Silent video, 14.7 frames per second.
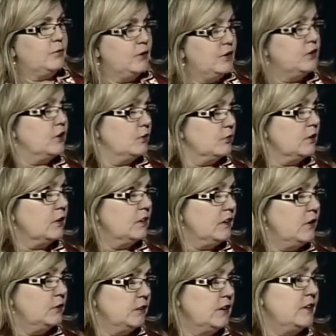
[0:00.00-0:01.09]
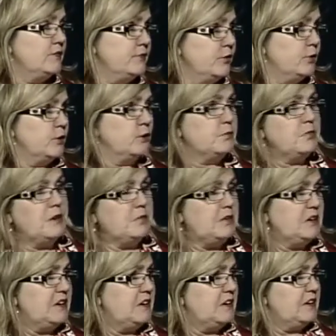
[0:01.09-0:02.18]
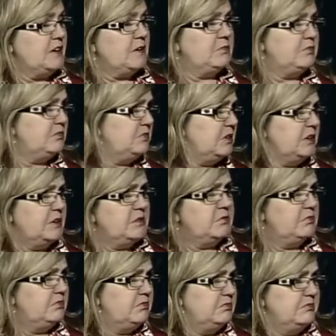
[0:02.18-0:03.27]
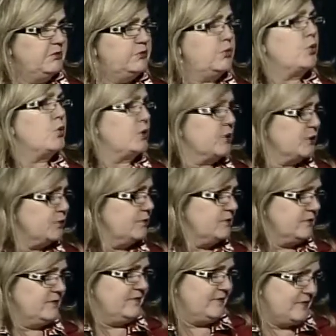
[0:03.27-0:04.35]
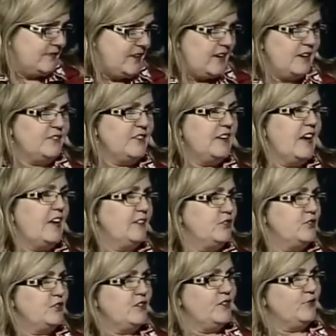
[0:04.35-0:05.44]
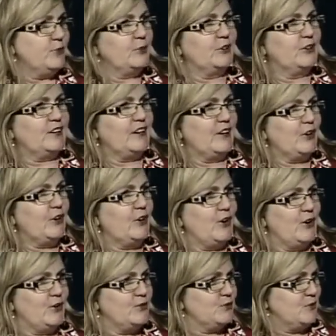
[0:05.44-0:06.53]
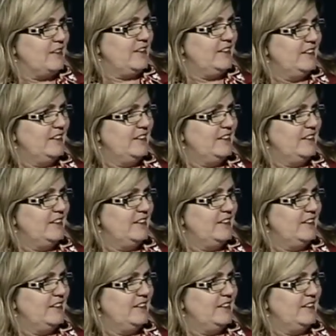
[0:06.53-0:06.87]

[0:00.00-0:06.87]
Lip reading: when you can really only afford maybe a Ford kind of analogy if we're looking at cars, right?